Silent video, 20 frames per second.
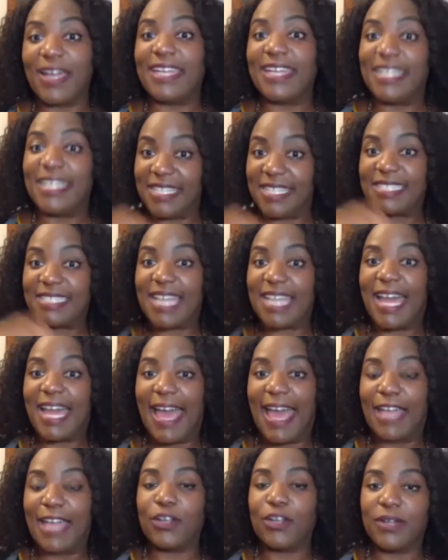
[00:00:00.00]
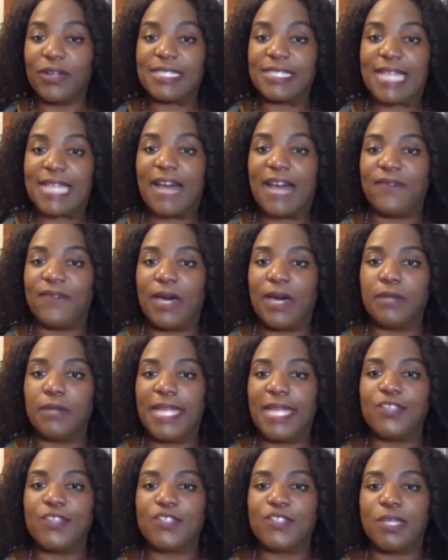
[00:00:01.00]
And it's that anchor and it's that
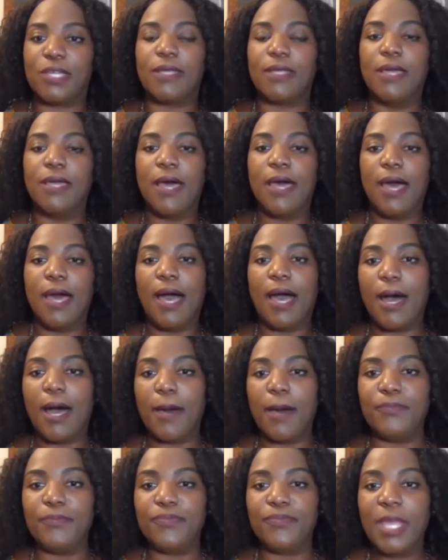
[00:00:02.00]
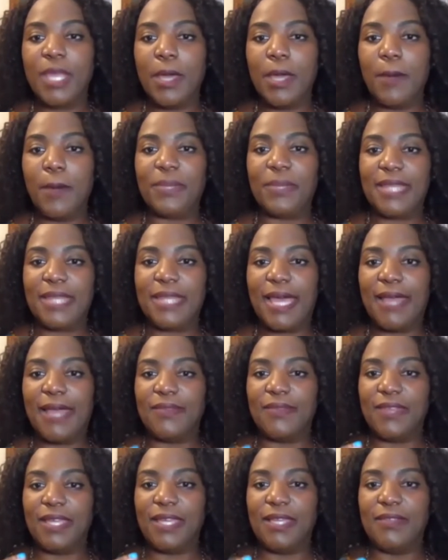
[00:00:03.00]
foundation. But then
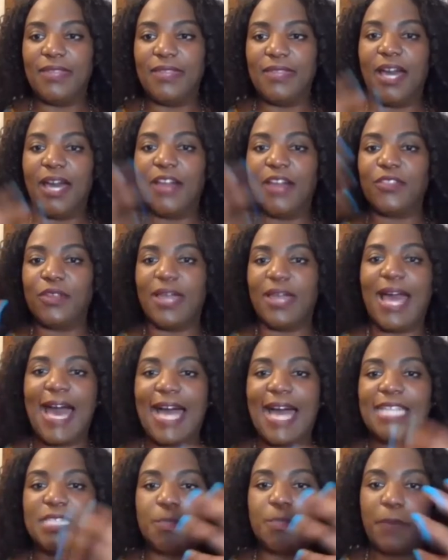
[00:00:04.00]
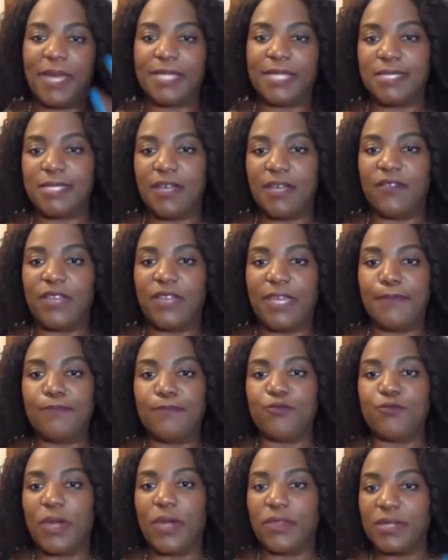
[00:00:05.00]
the other aspects of it,
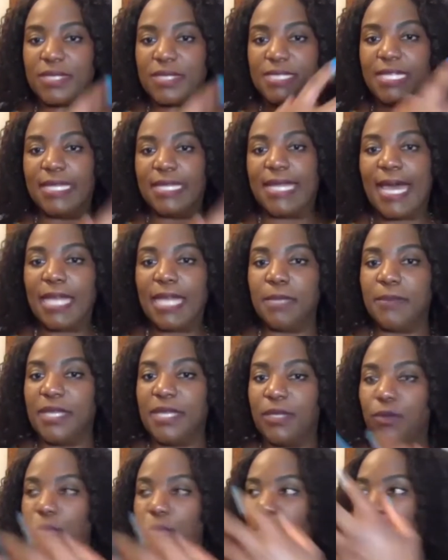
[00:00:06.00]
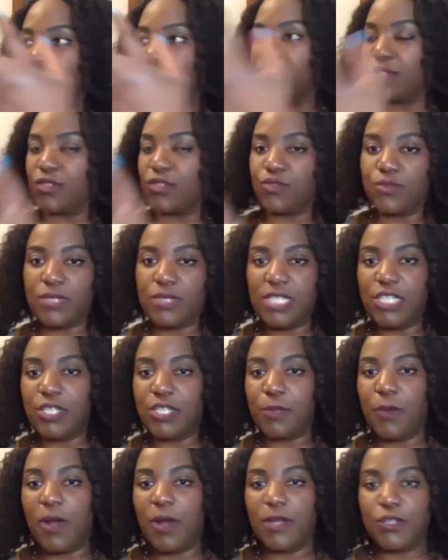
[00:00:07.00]
whether it's the inanimate or whether it's the
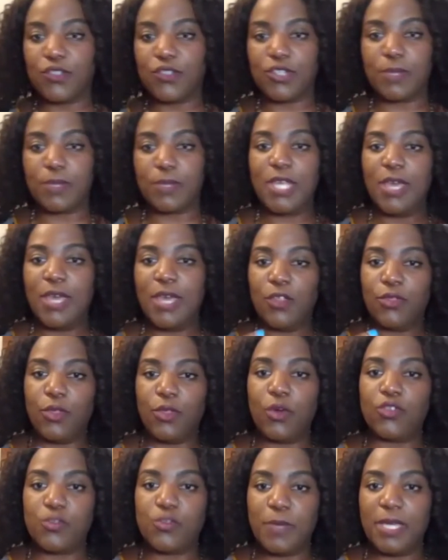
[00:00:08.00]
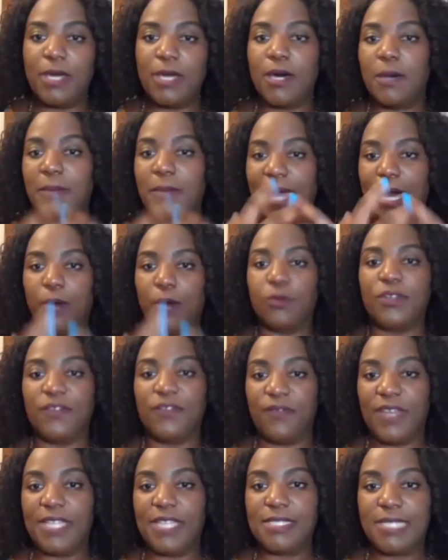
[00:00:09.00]
strategic partnerships, those become outward
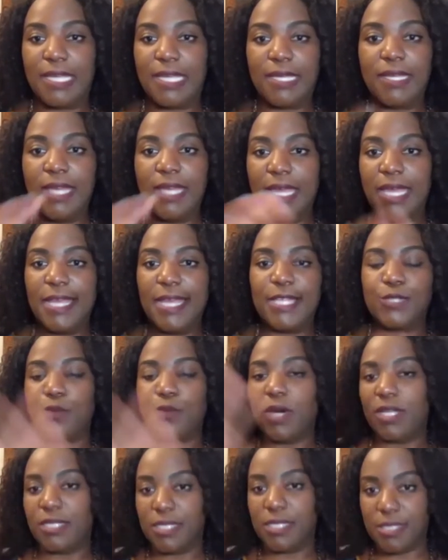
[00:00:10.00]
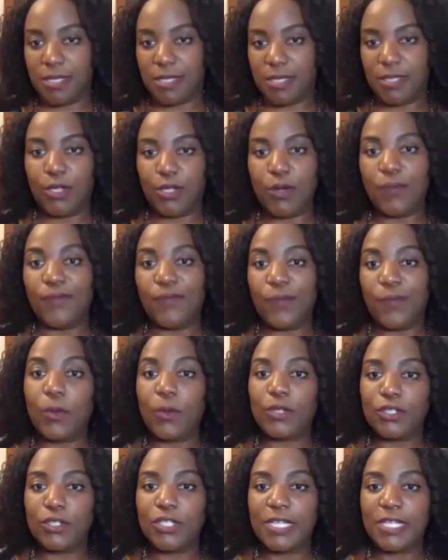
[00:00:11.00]
facing as well as, you know,
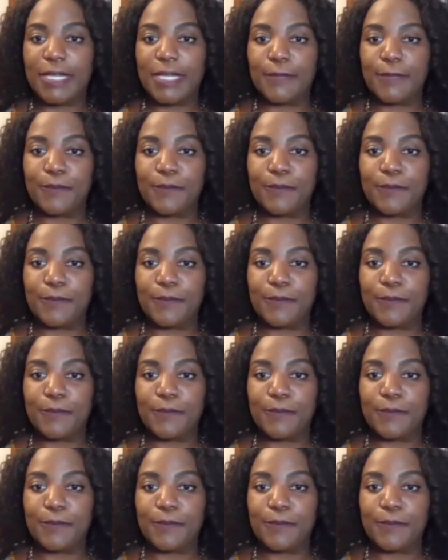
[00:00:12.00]
forward looking.